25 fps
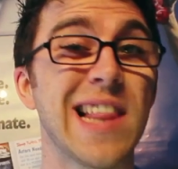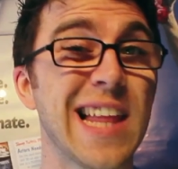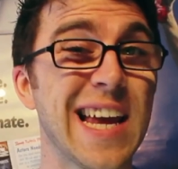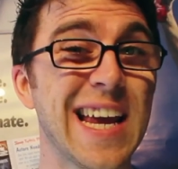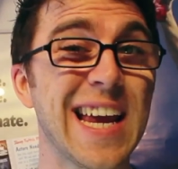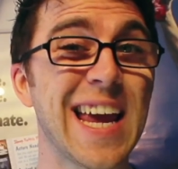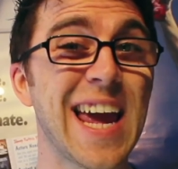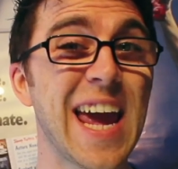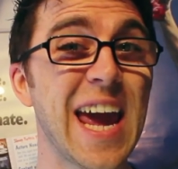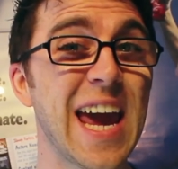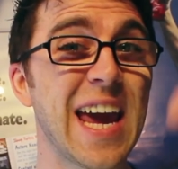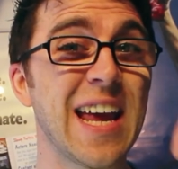
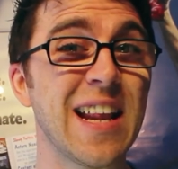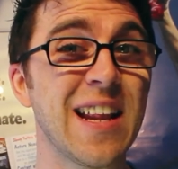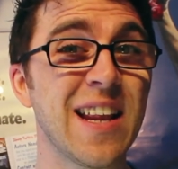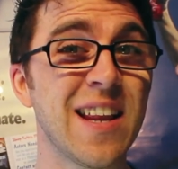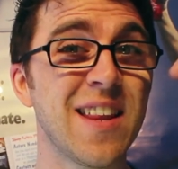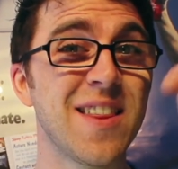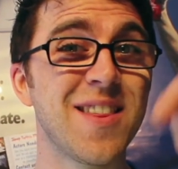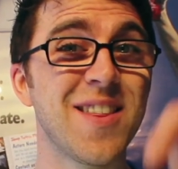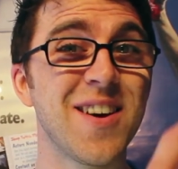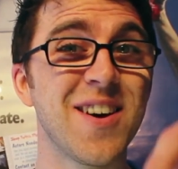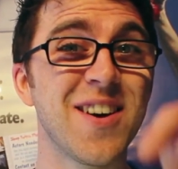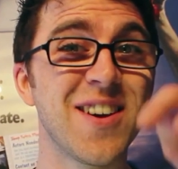link in
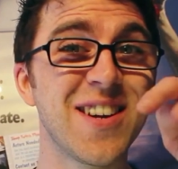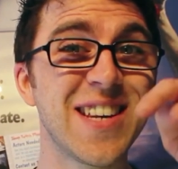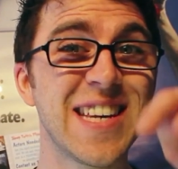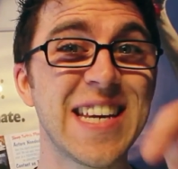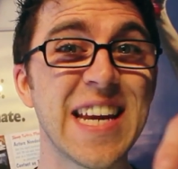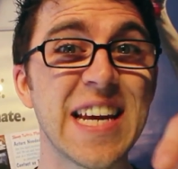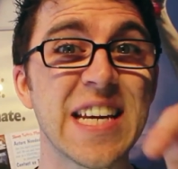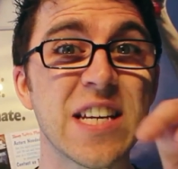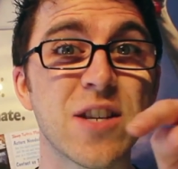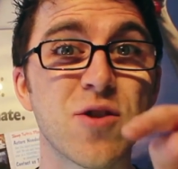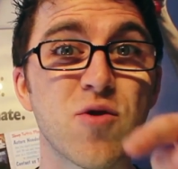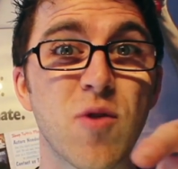the
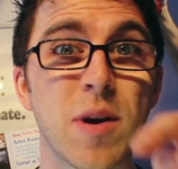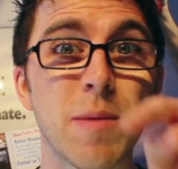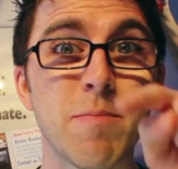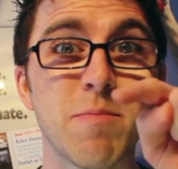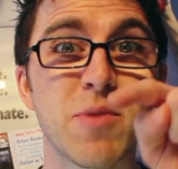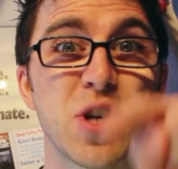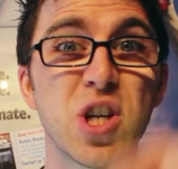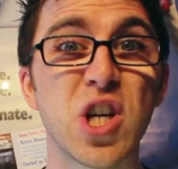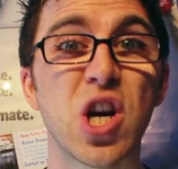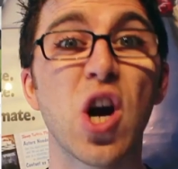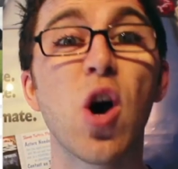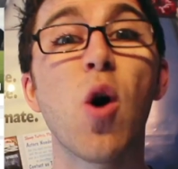
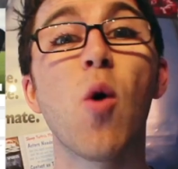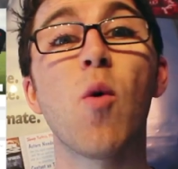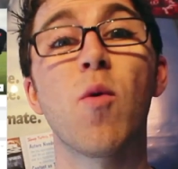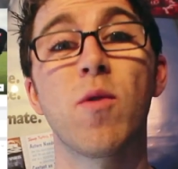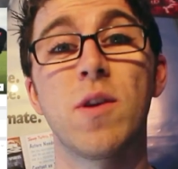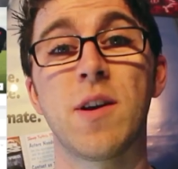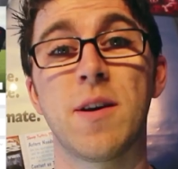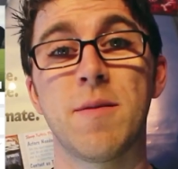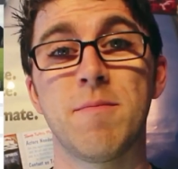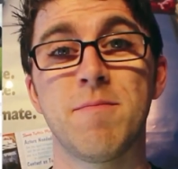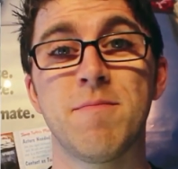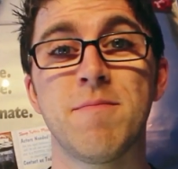
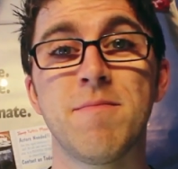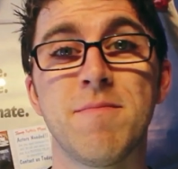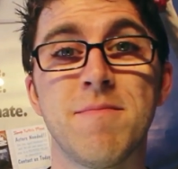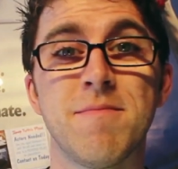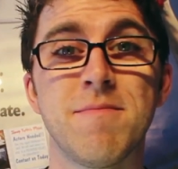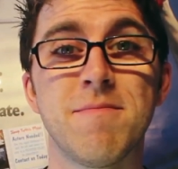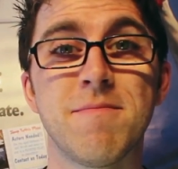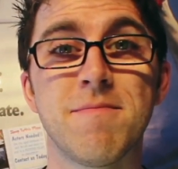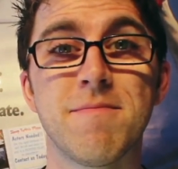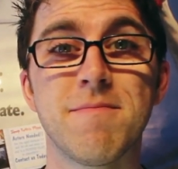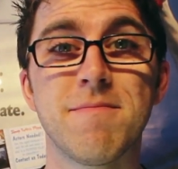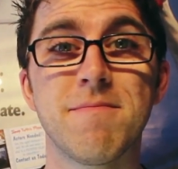description.
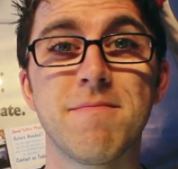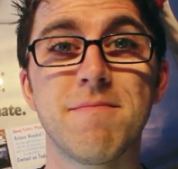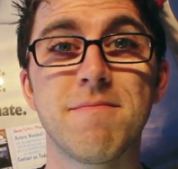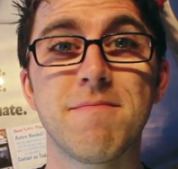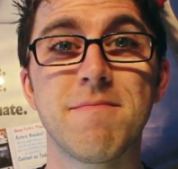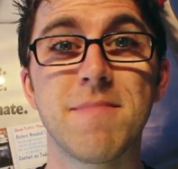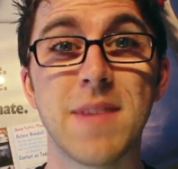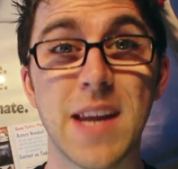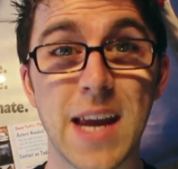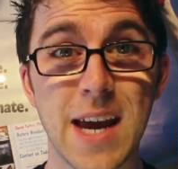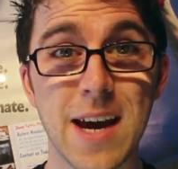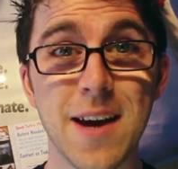
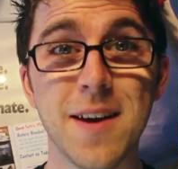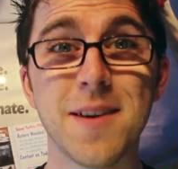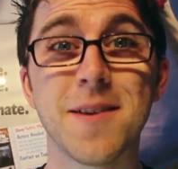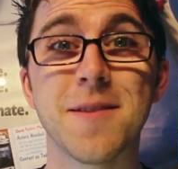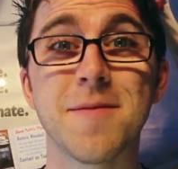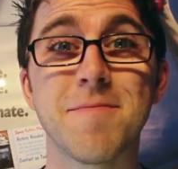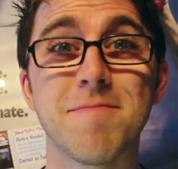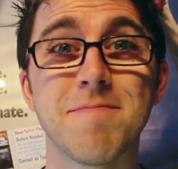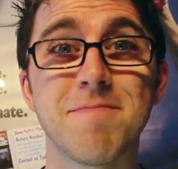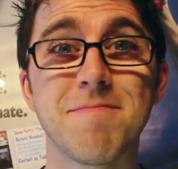Yeah.